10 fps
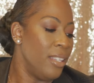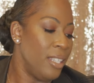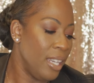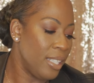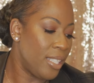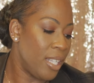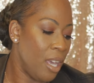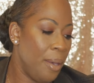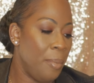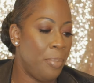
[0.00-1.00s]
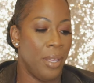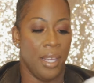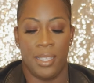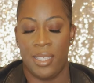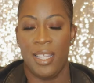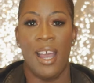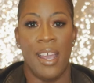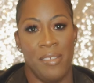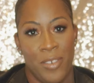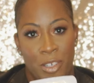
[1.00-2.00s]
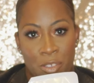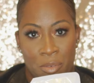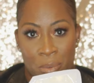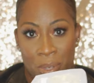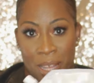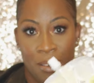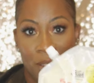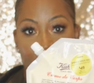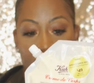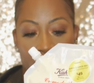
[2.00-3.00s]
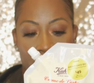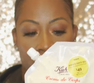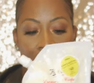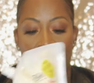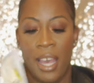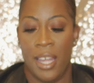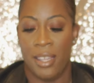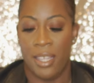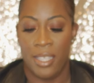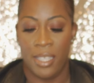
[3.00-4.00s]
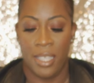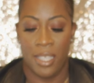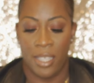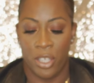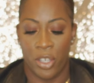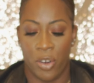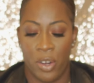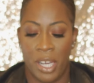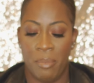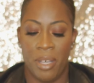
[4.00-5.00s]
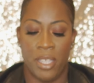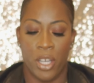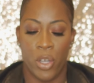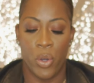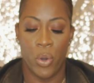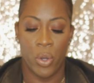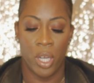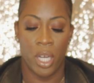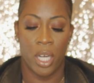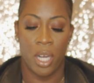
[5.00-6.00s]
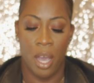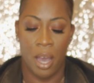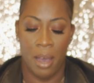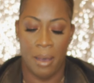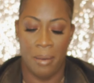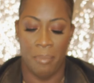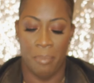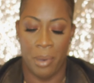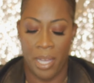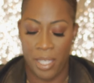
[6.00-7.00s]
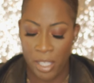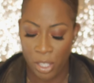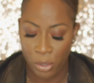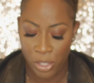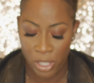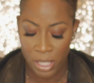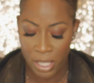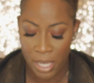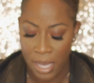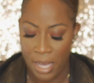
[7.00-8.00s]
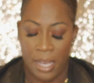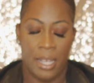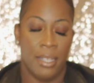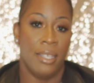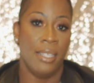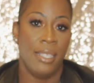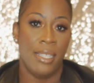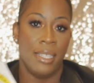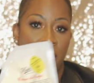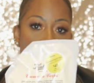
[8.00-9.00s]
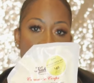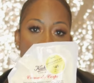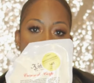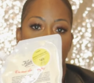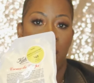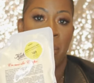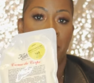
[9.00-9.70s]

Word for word: Next up, it's not anniversary without Kiehl's, and this is the Crème de Corps body lotion, and this is a